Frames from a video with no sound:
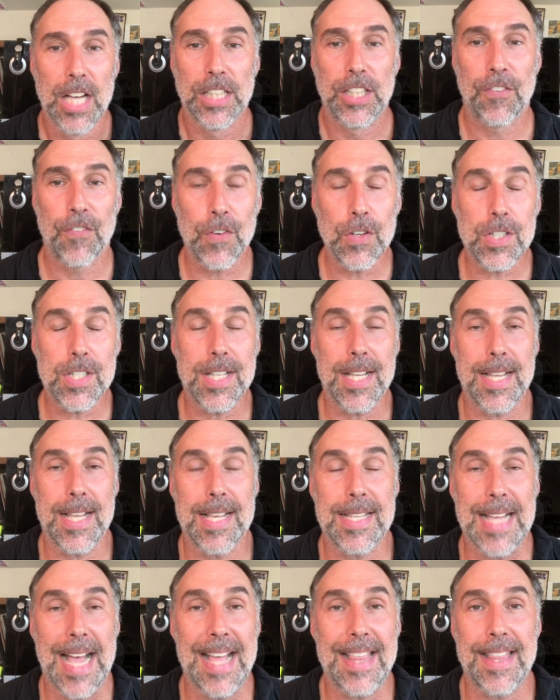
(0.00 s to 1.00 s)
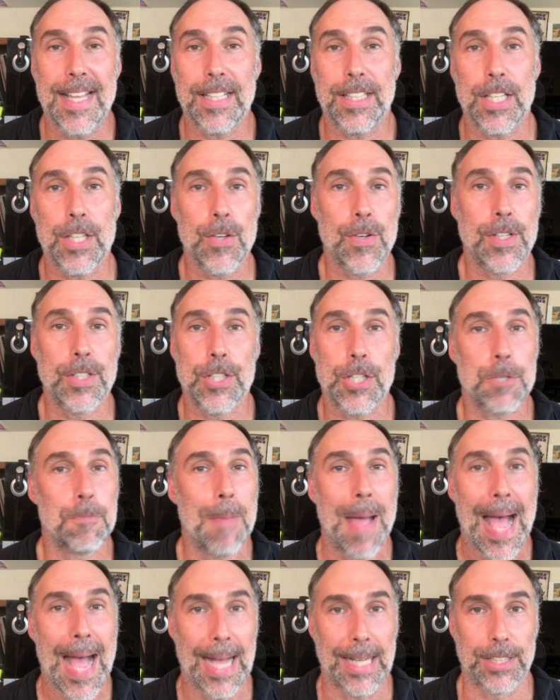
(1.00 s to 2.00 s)
The first thing is, I think that you can just
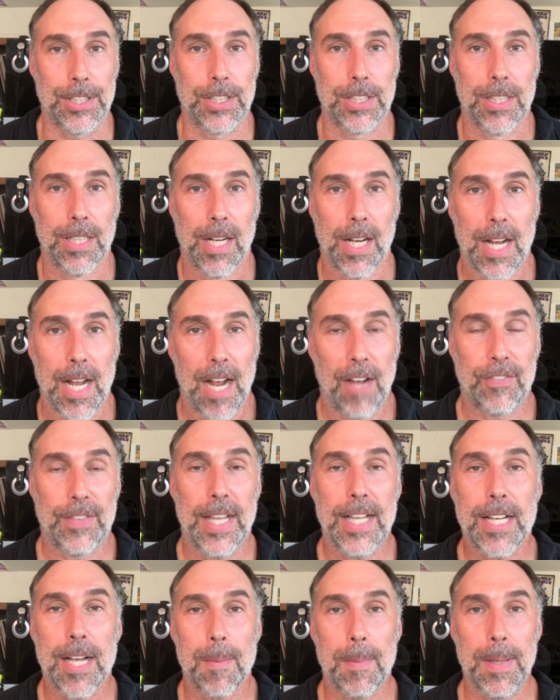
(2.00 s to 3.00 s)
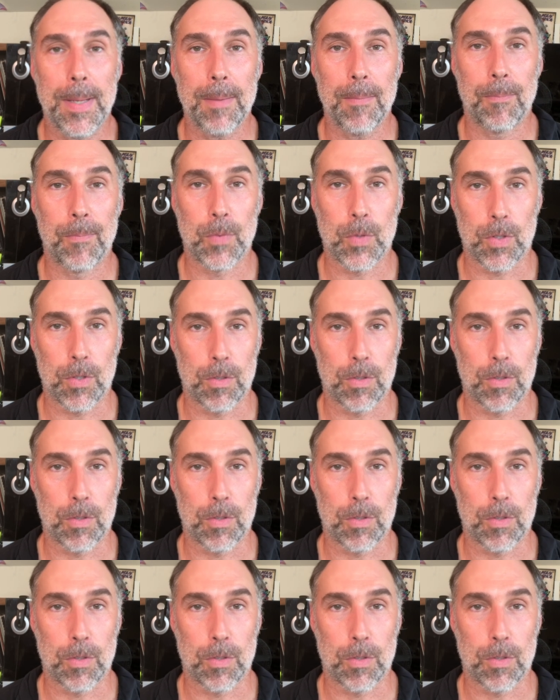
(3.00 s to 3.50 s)
match. If they come in